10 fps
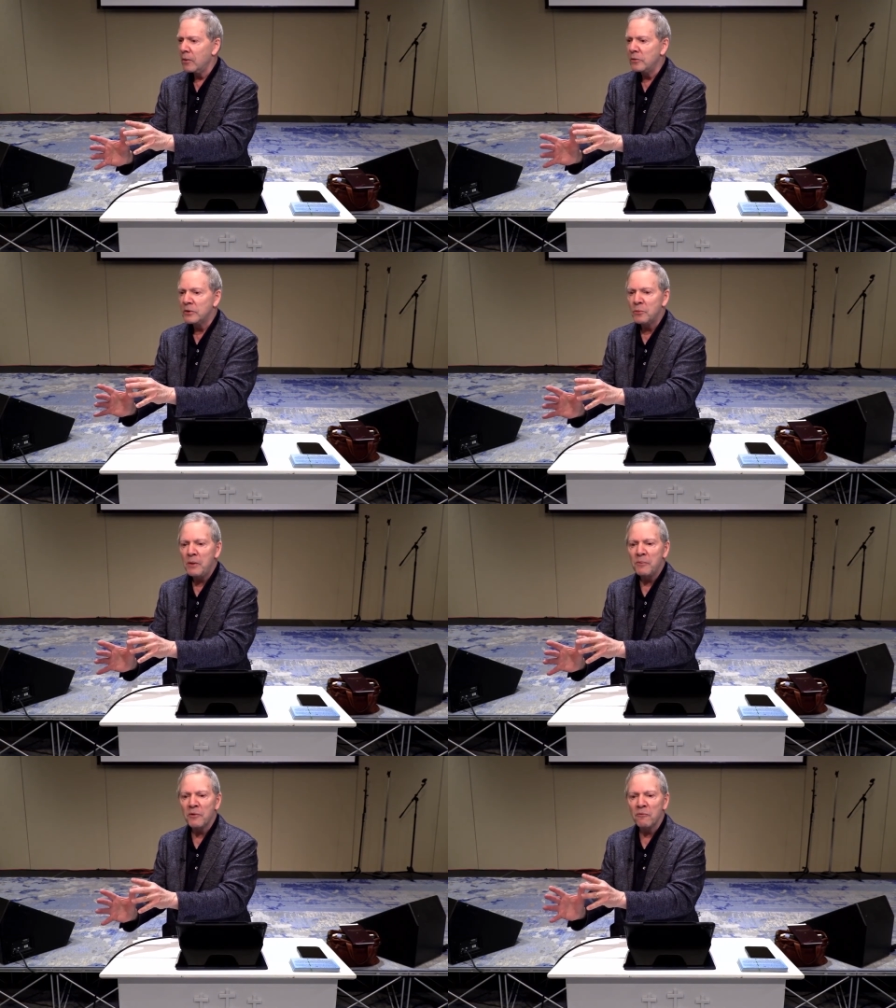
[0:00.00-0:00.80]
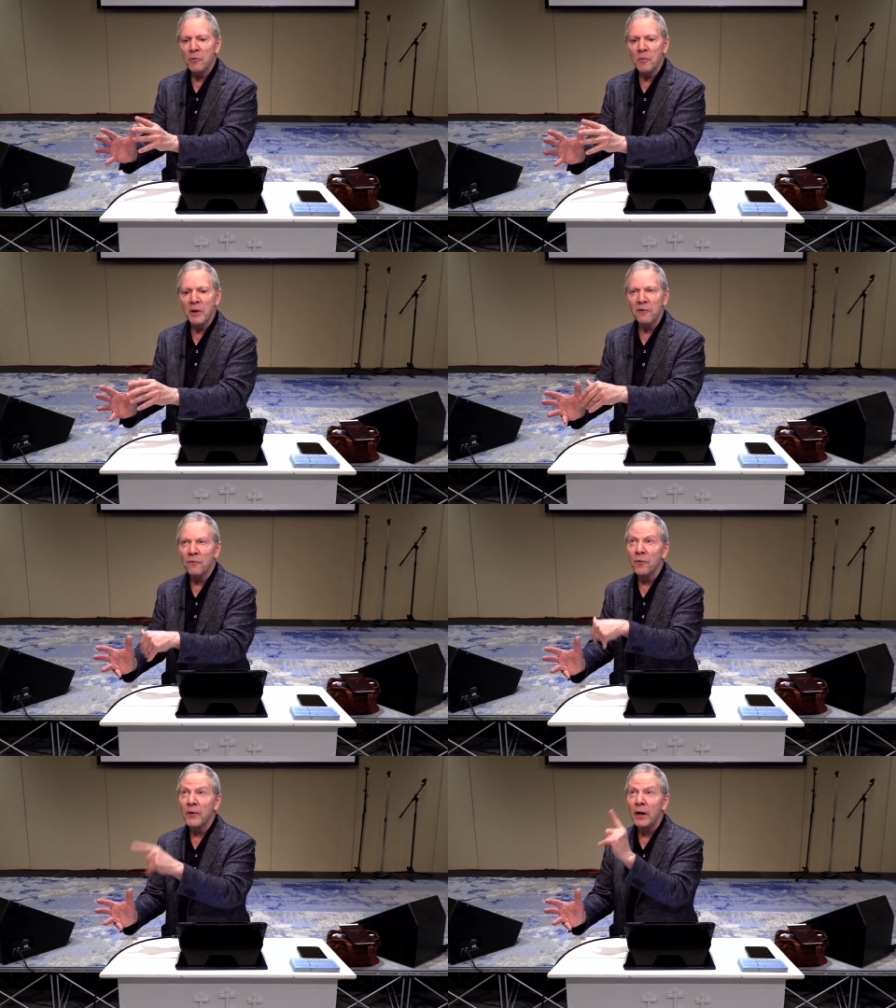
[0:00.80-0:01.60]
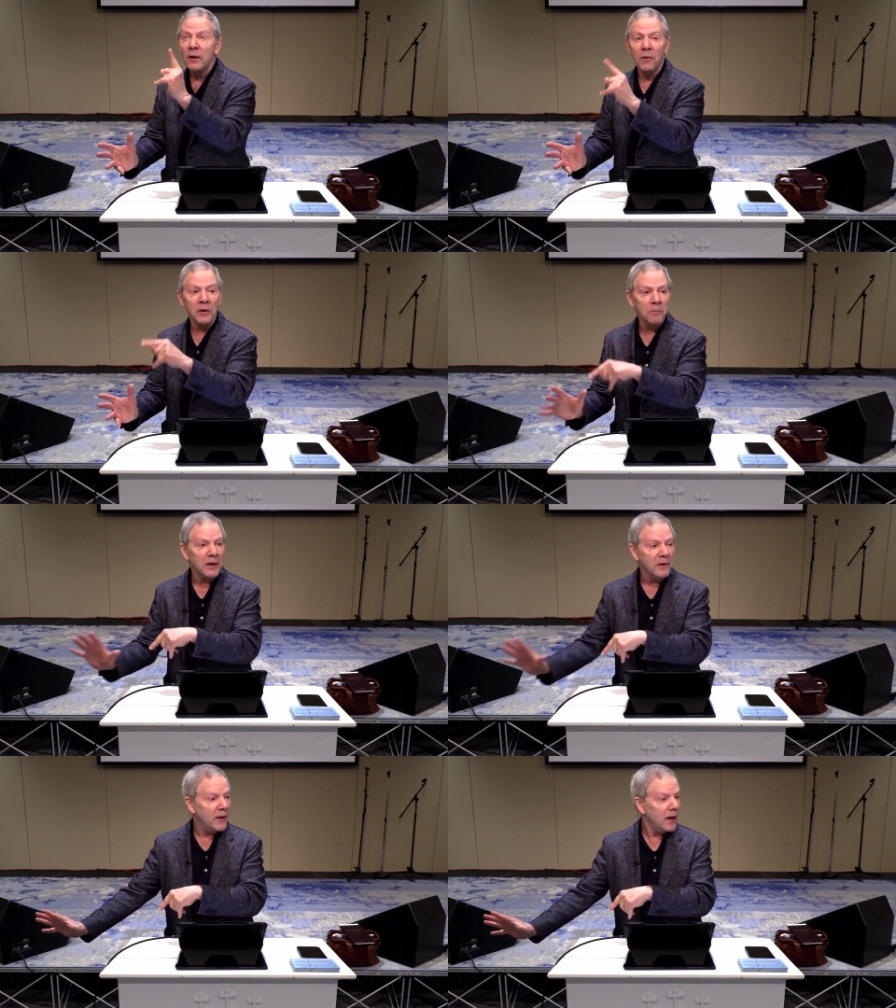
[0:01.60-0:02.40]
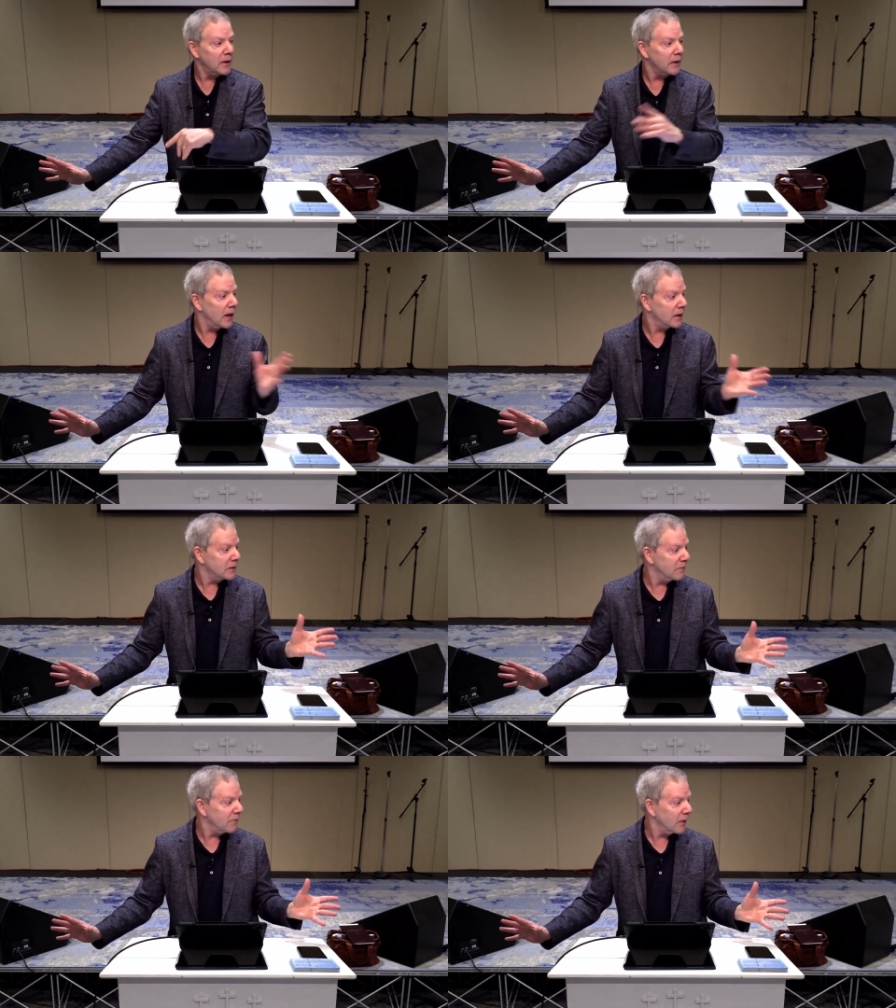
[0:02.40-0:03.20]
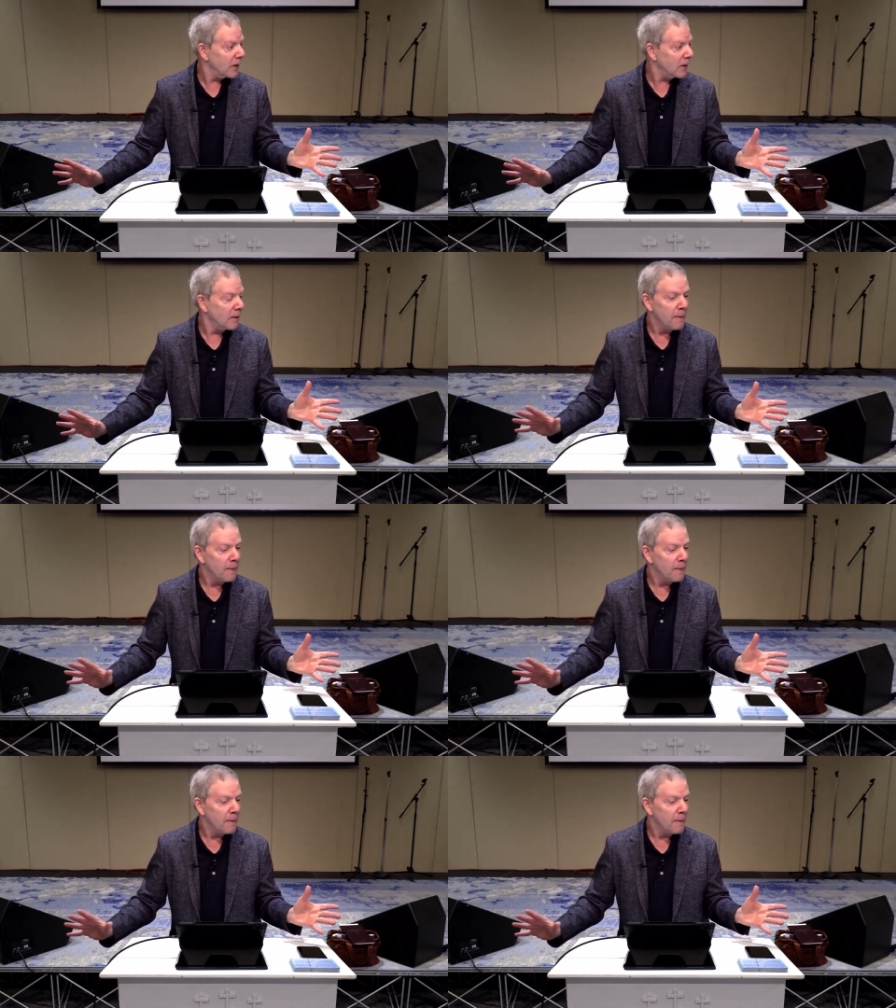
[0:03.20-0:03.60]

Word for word: who sweeps a room as for thy laws, makes that in the action fine.